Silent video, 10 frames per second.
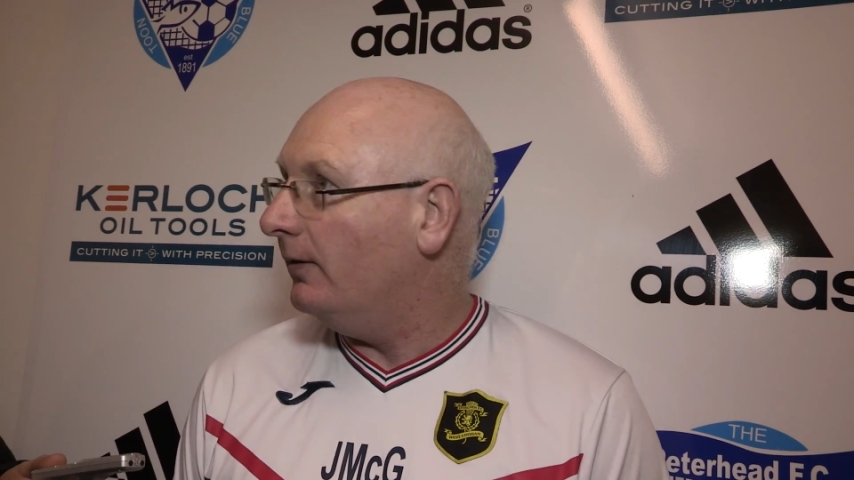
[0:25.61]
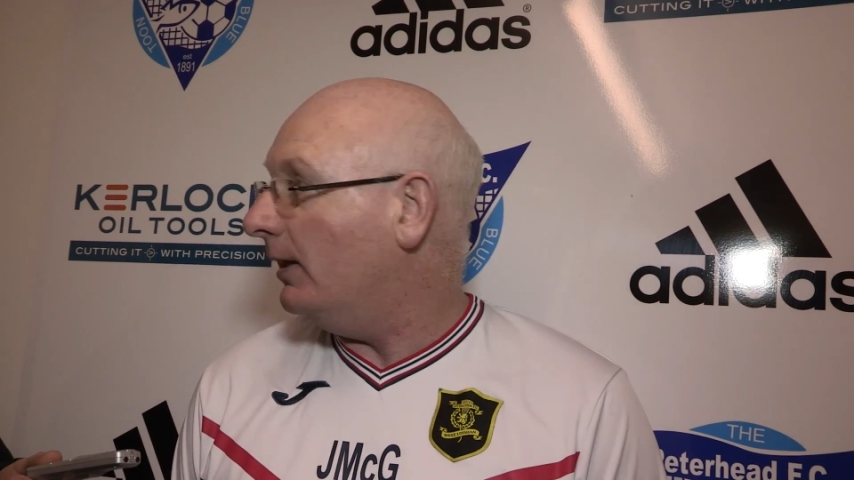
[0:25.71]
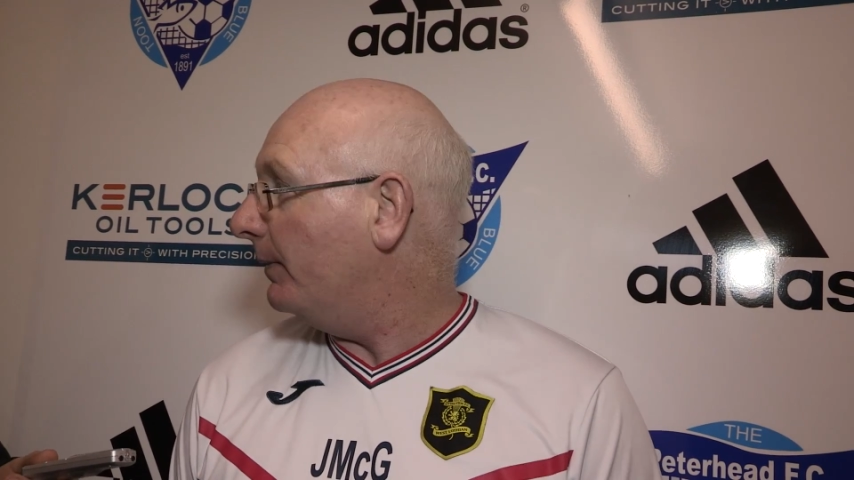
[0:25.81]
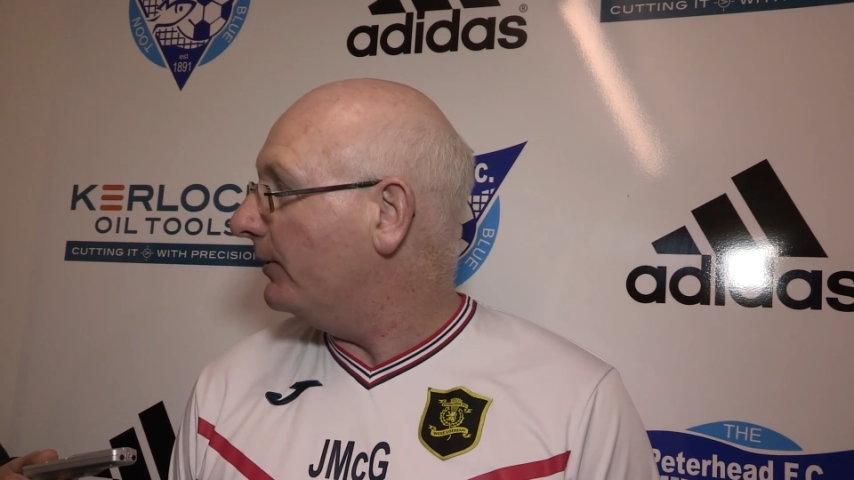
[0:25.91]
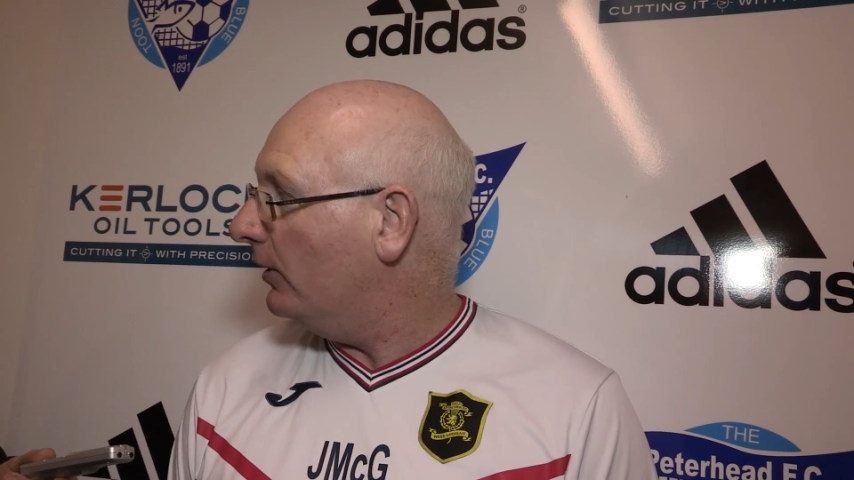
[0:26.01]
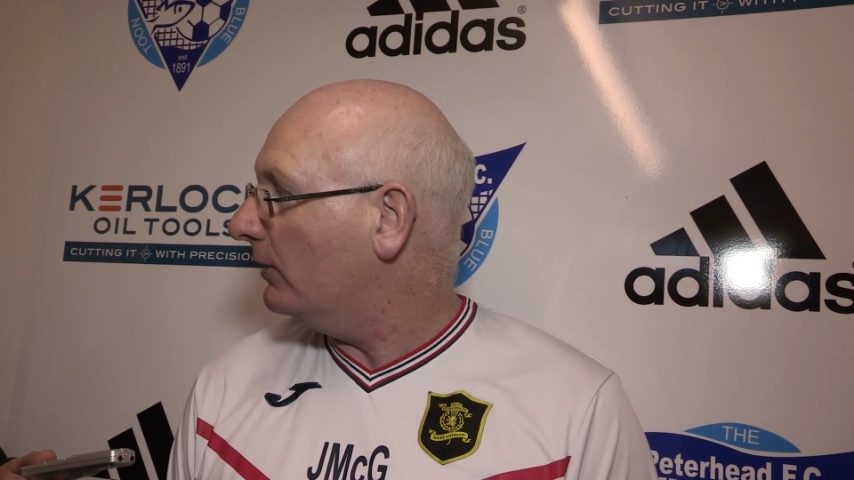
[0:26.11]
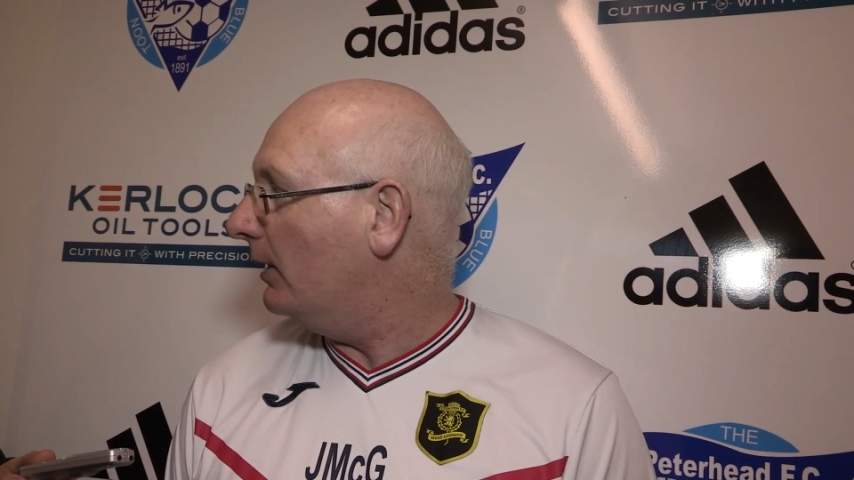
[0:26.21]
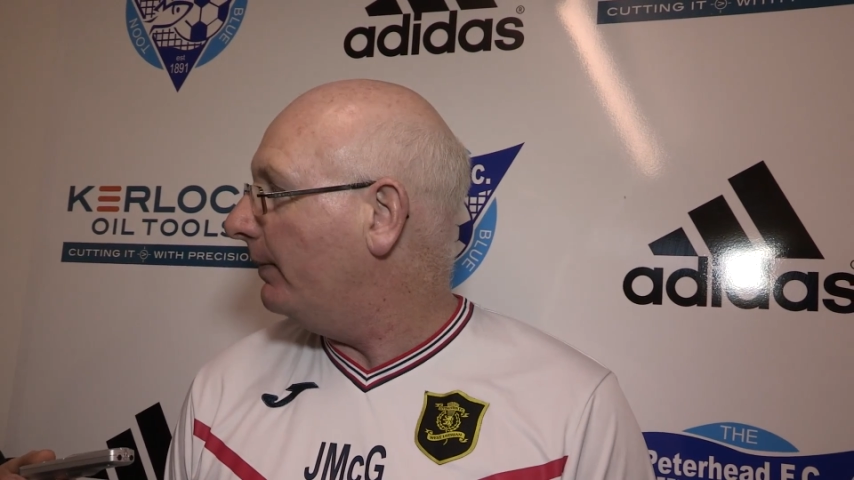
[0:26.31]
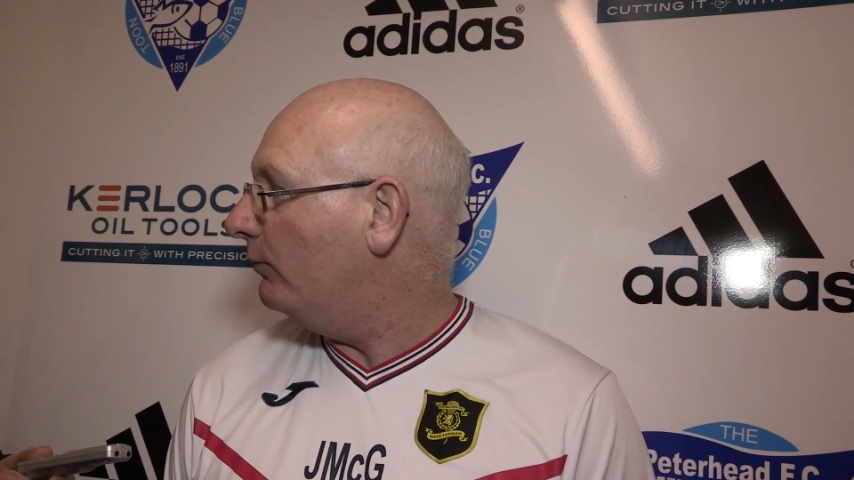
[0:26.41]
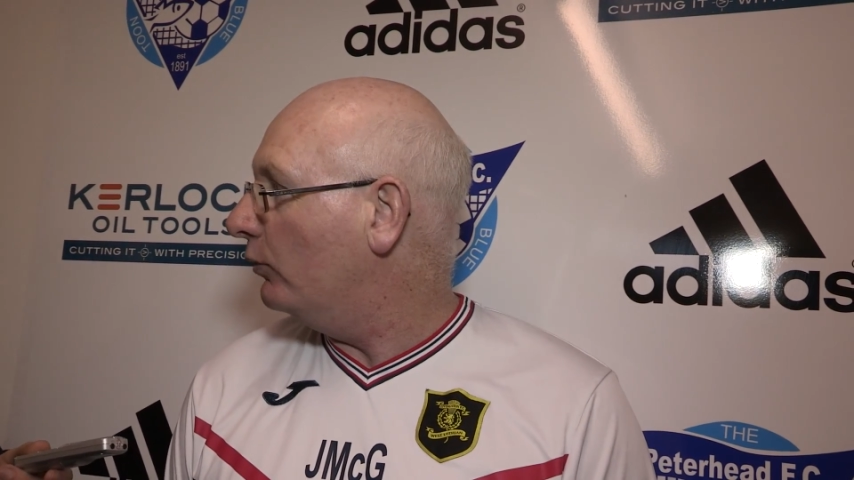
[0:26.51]
nip and tuck
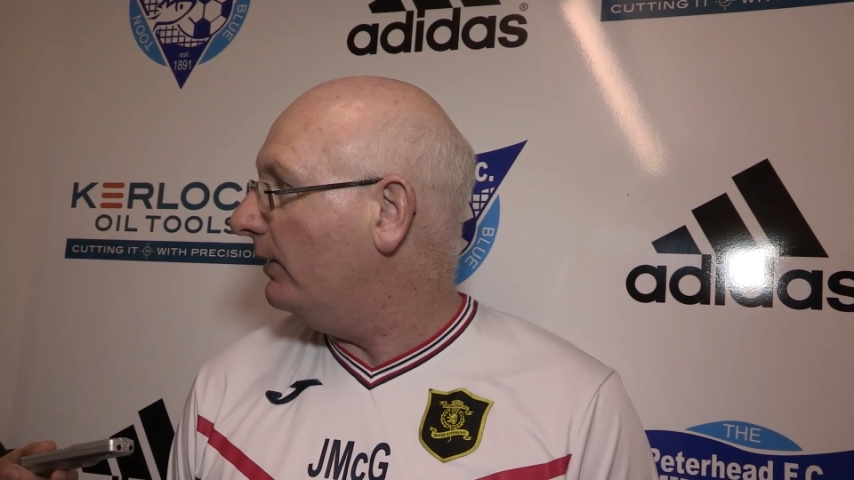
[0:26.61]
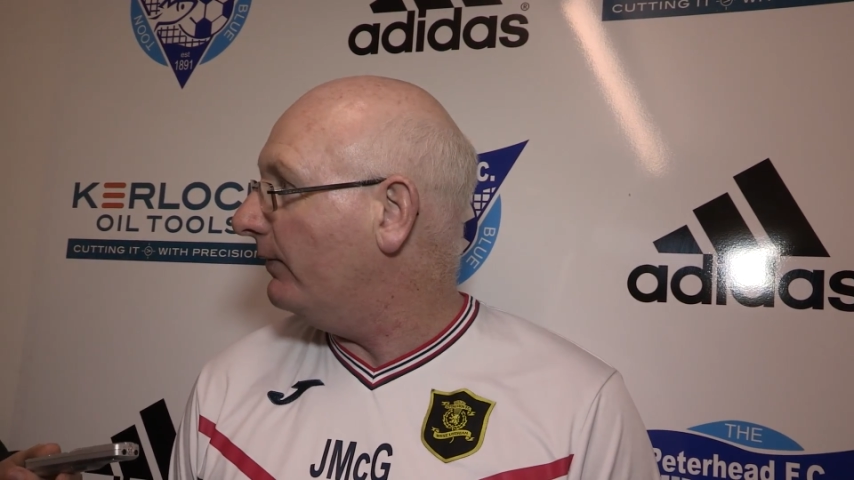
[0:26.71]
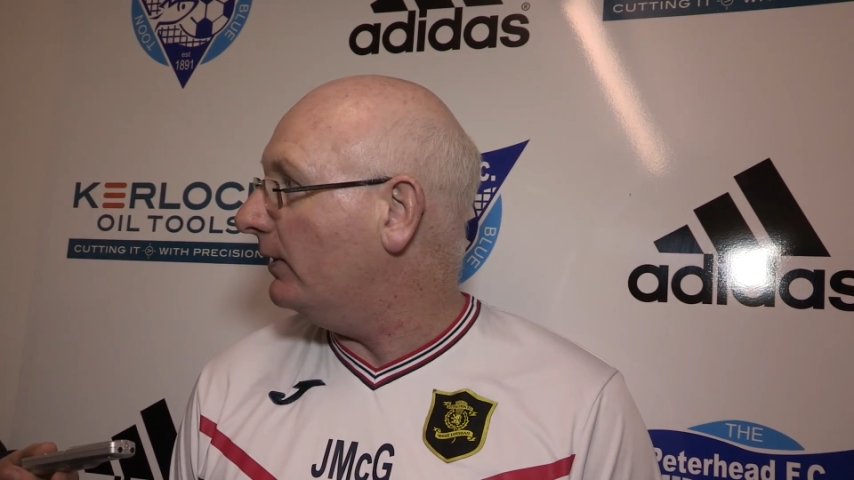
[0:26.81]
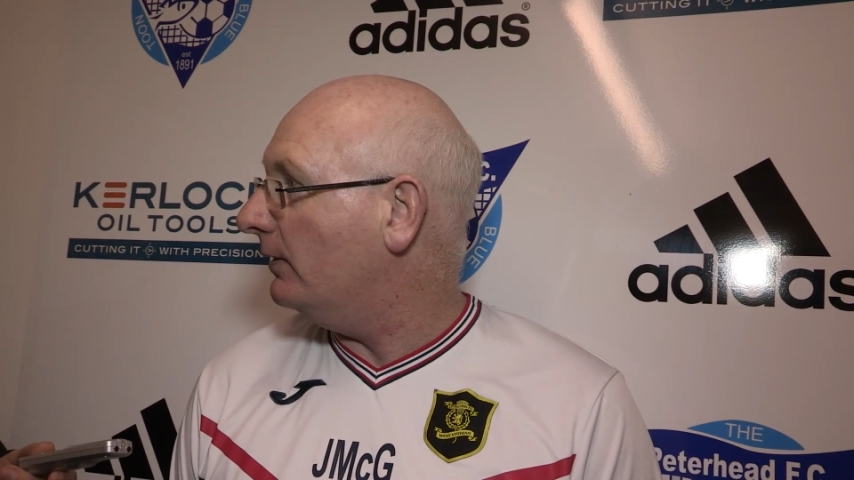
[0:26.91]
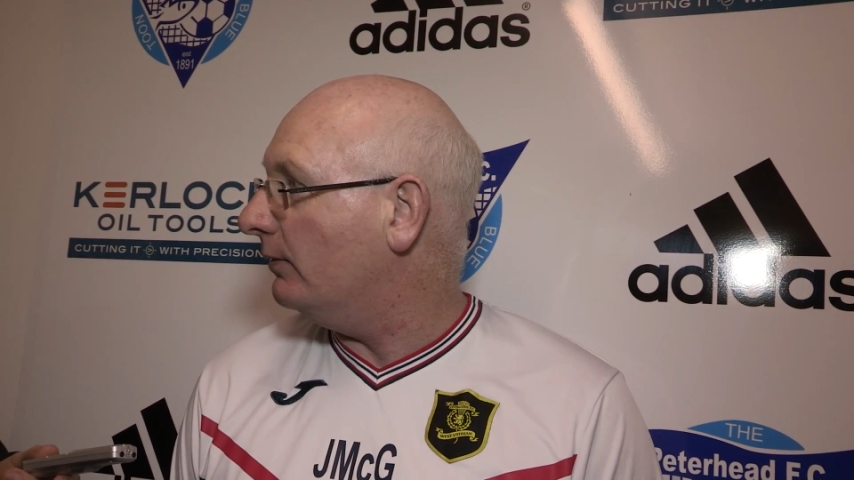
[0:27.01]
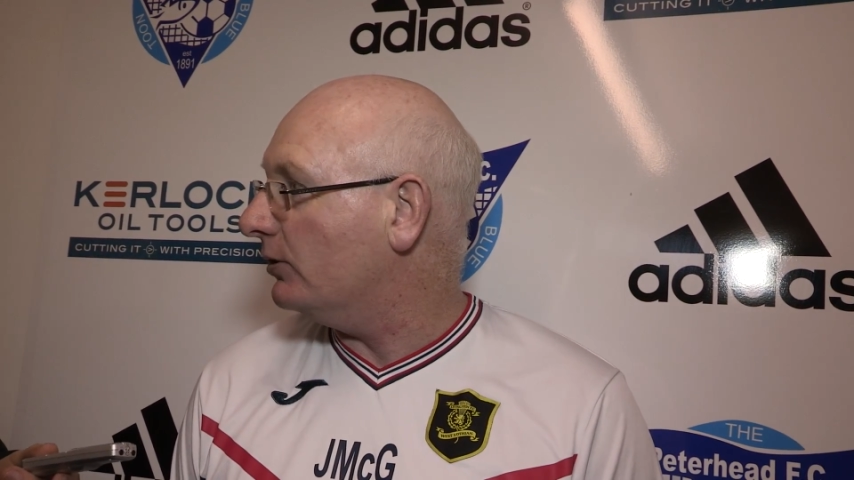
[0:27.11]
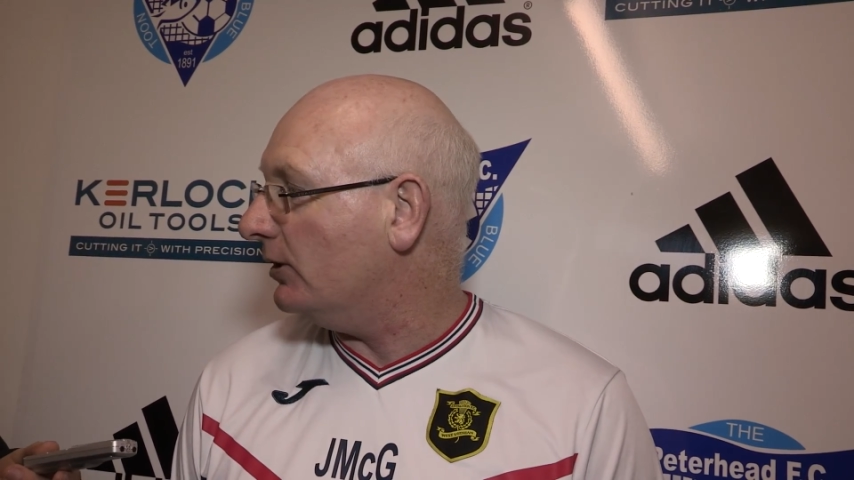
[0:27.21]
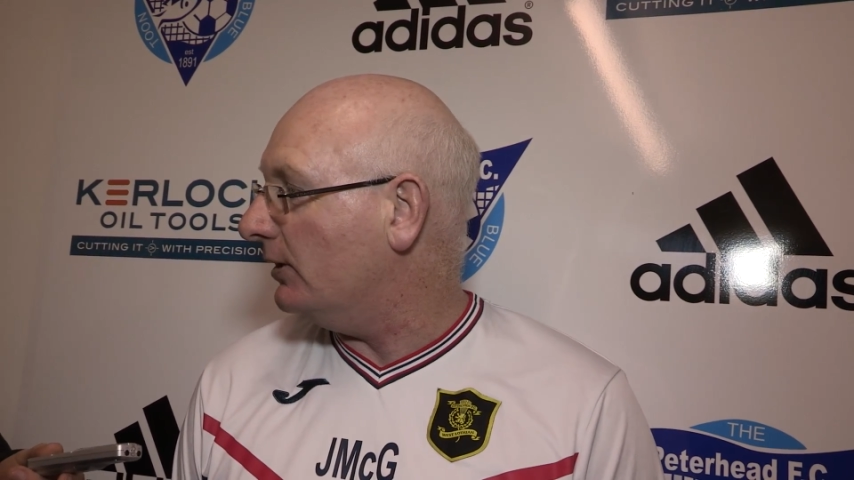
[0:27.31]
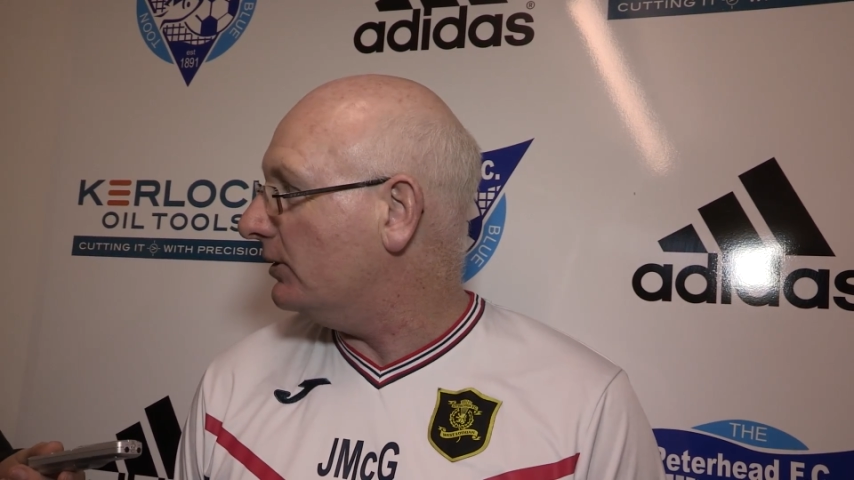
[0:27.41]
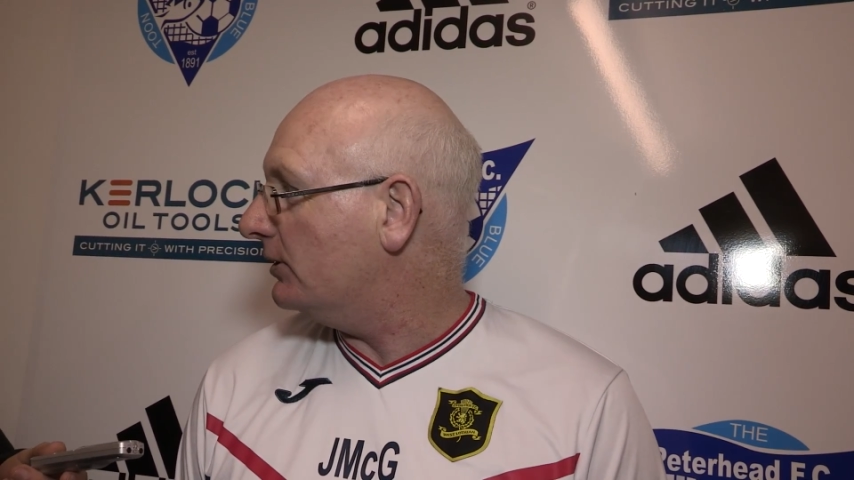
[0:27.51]
and a bit more even, and there was
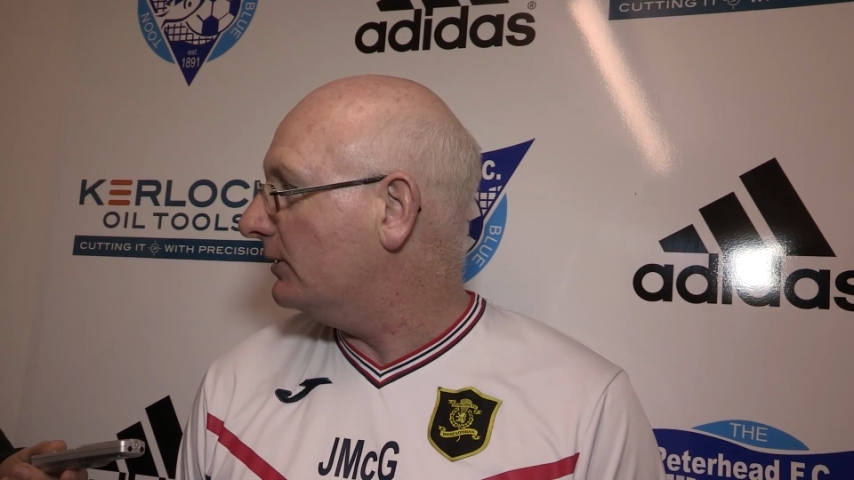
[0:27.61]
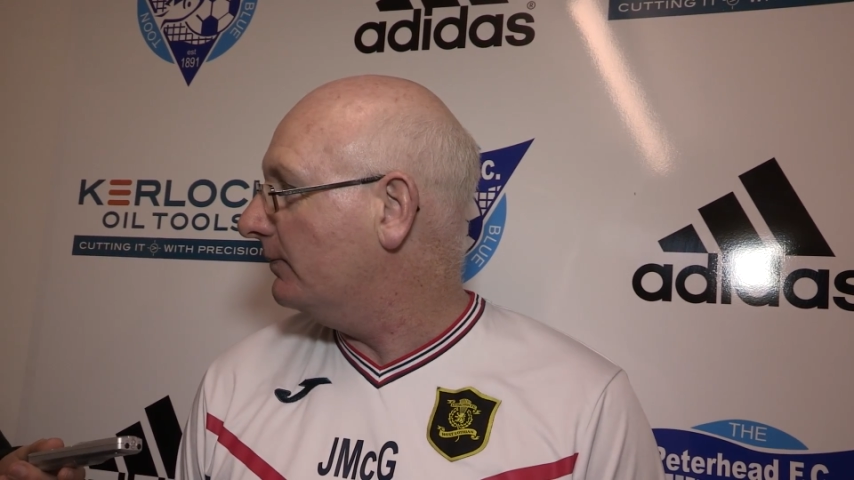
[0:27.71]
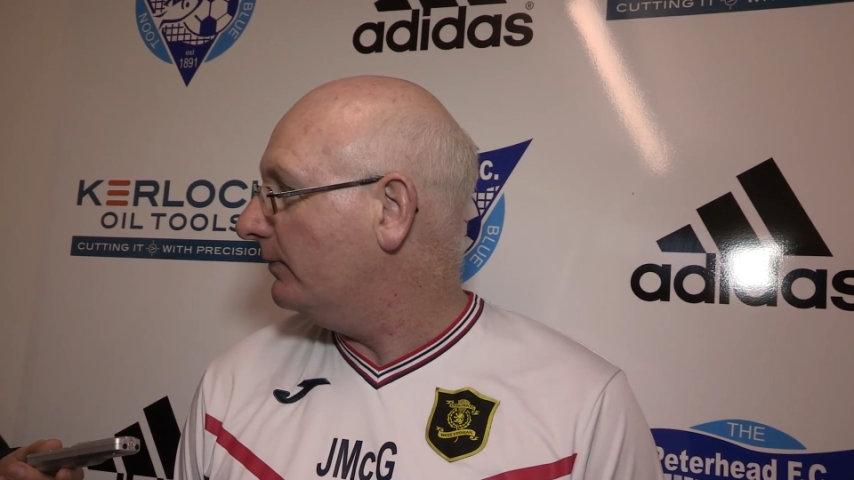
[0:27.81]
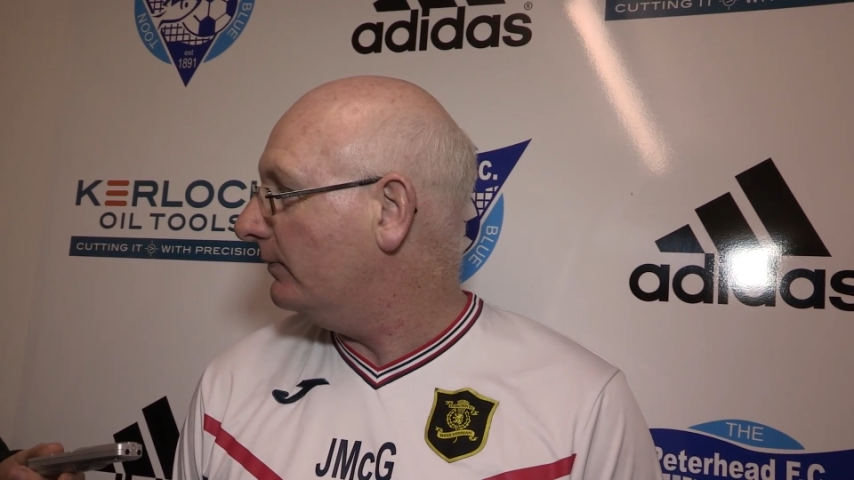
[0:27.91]
chances